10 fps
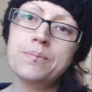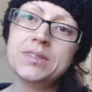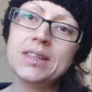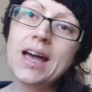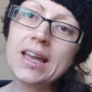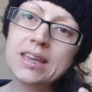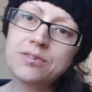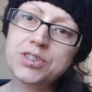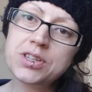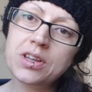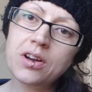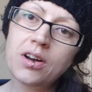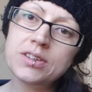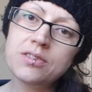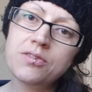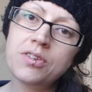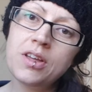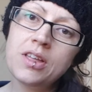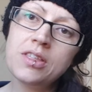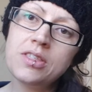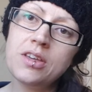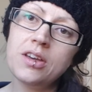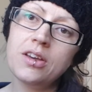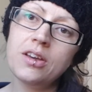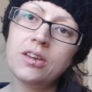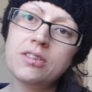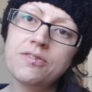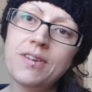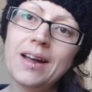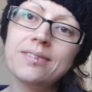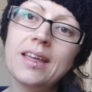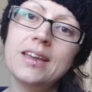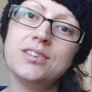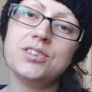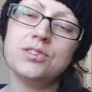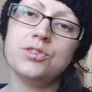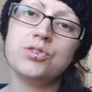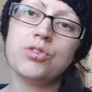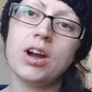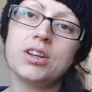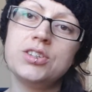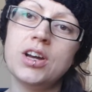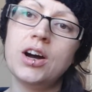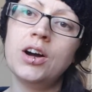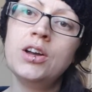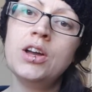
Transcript: So that gives you the kind of the foundation structure